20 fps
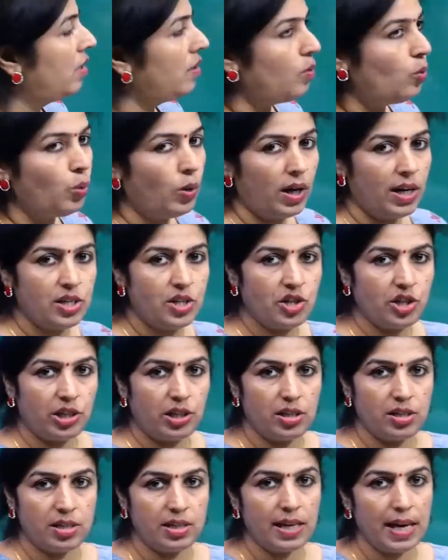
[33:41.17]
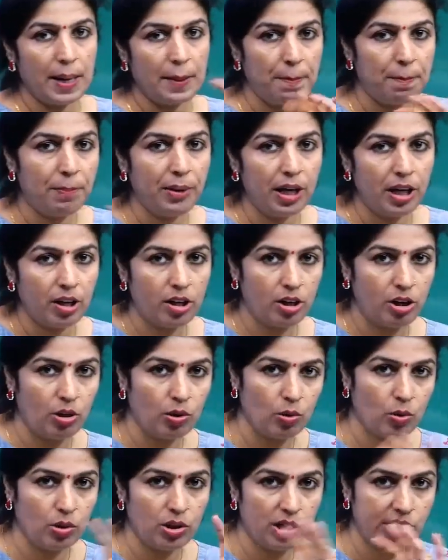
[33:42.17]
Vultures, their beak, you
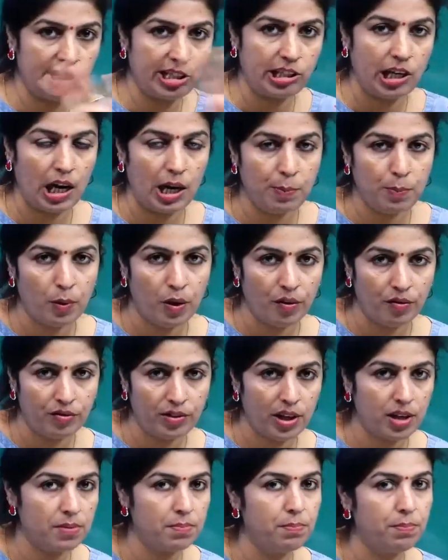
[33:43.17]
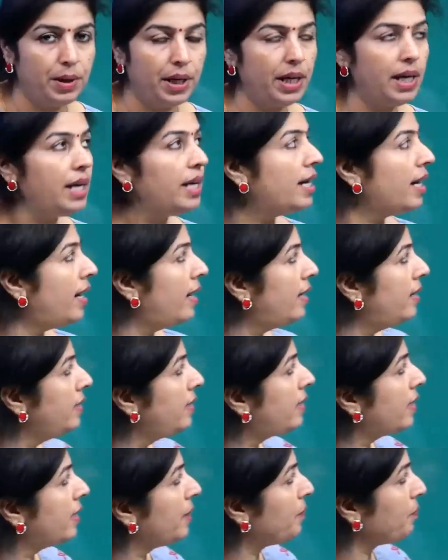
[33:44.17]
know the shape of their beak
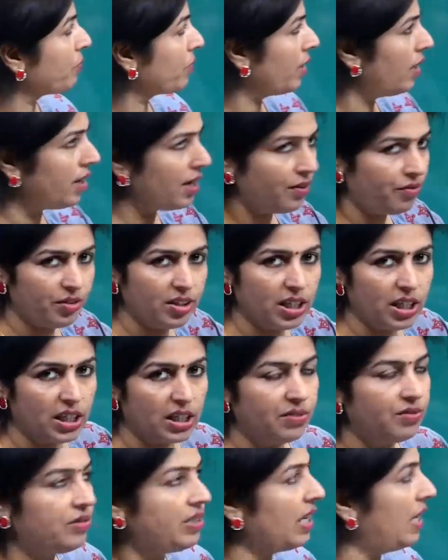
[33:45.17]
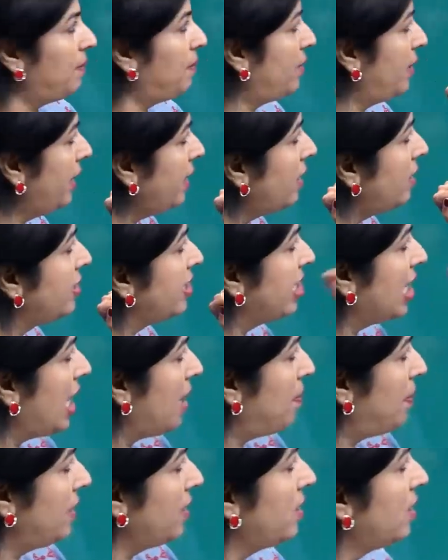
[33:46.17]
and a kind of curved type, right?
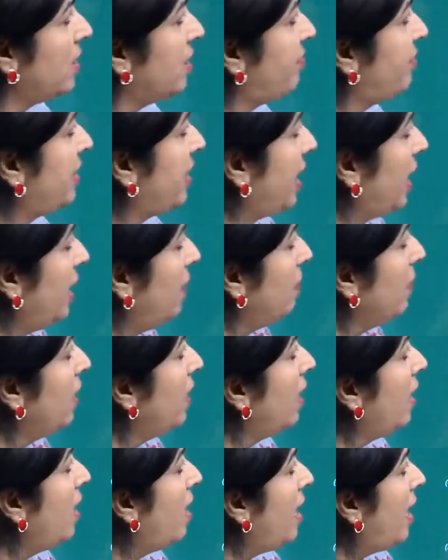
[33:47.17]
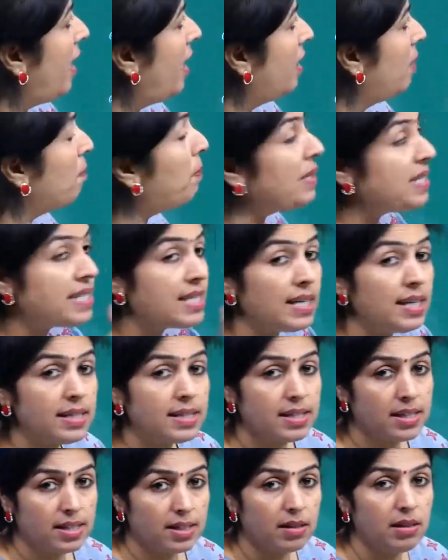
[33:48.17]
Sharp and curved type, but still
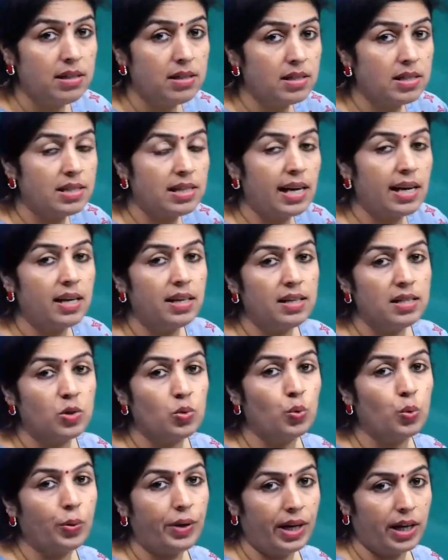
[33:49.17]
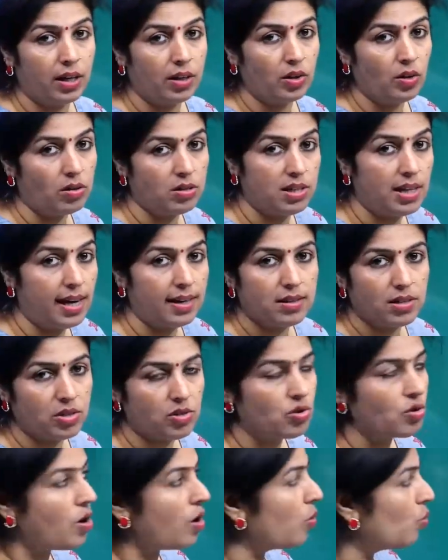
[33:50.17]
it's taken as weak, not that
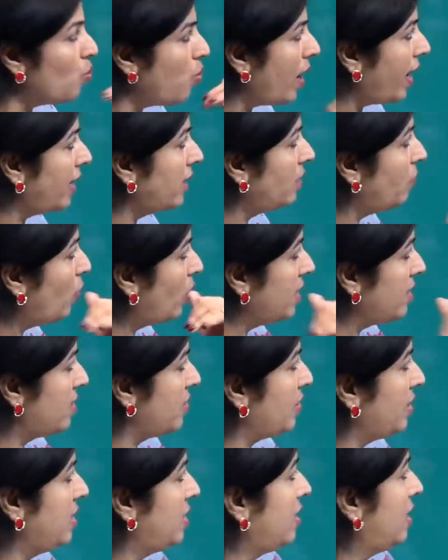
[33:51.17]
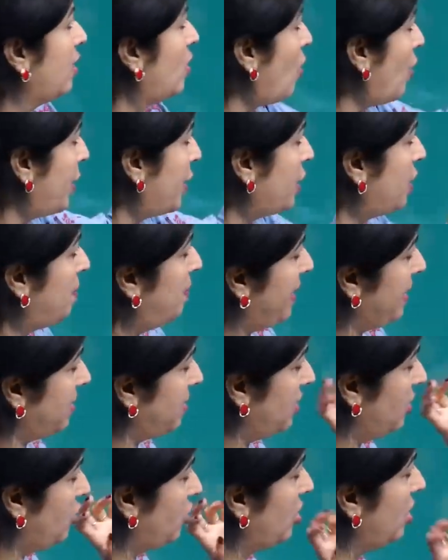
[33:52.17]
strong. Why? What is the reason according to the
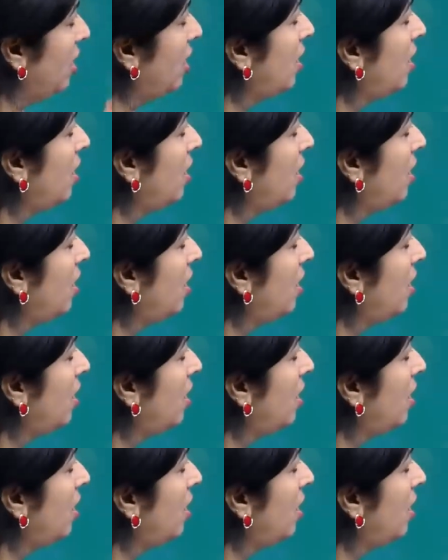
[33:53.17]
passage?